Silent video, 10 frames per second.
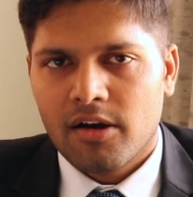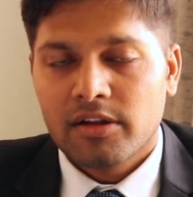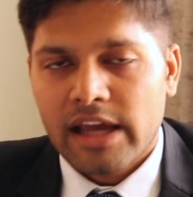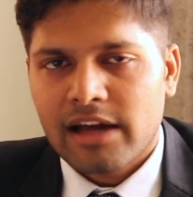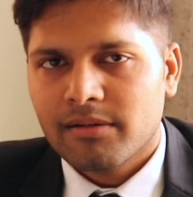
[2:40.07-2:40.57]

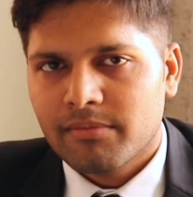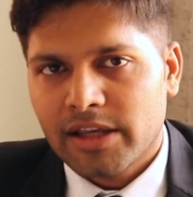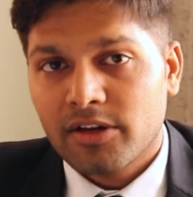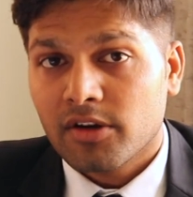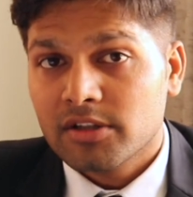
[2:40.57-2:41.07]
or they are
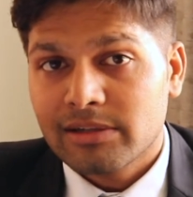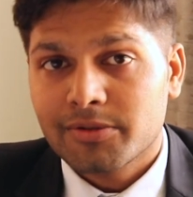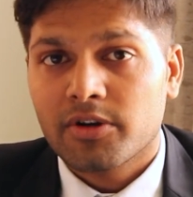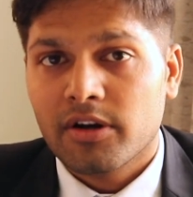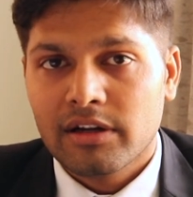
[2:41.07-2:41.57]
making your
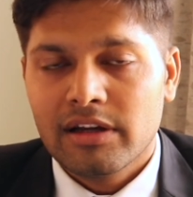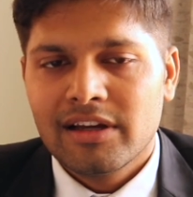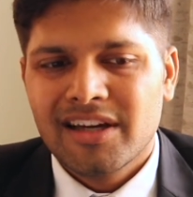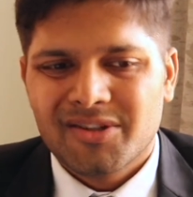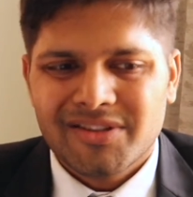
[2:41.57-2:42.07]
concept strong,
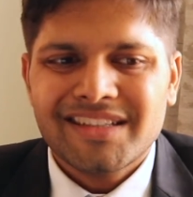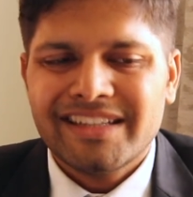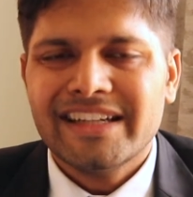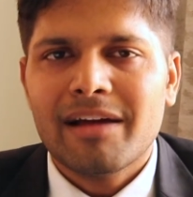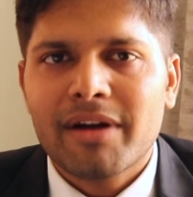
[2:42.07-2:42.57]
so just
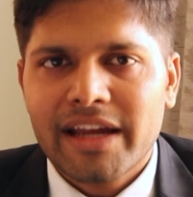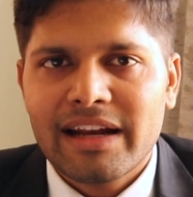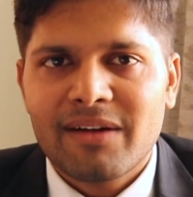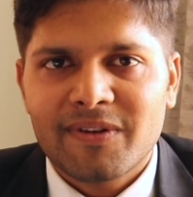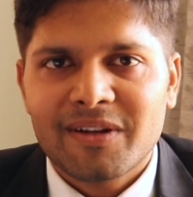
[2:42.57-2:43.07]
read them
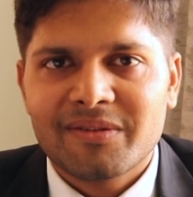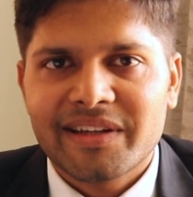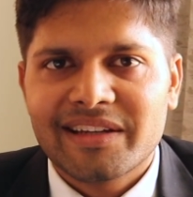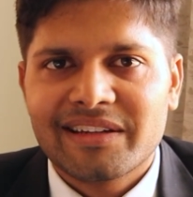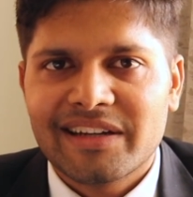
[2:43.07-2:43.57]
again after a
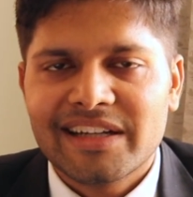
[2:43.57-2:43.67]
week.